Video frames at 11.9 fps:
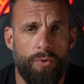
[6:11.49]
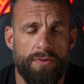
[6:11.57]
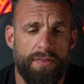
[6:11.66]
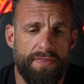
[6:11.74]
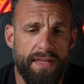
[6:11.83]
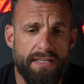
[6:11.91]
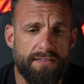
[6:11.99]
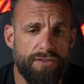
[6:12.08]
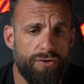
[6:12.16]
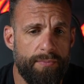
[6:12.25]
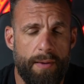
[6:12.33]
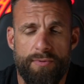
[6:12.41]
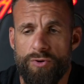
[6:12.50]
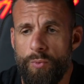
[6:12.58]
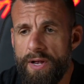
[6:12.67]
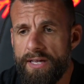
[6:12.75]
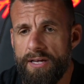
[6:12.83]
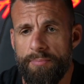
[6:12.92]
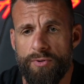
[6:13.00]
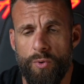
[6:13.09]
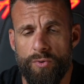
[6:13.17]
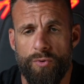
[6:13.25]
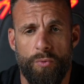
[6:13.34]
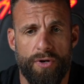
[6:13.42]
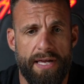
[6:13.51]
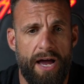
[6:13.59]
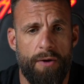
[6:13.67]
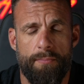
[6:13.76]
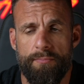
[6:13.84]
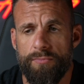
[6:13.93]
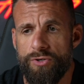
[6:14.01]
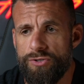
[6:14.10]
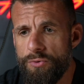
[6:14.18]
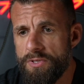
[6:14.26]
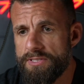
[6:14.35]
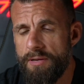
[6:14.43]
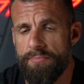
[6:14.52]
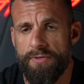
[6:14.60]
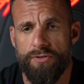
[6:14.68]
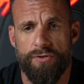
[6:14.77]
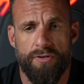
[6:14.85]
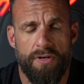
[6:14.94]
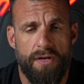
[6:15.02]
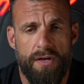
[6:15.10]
the things that you're maybe you're waking up and going to work out, you're doing something, you're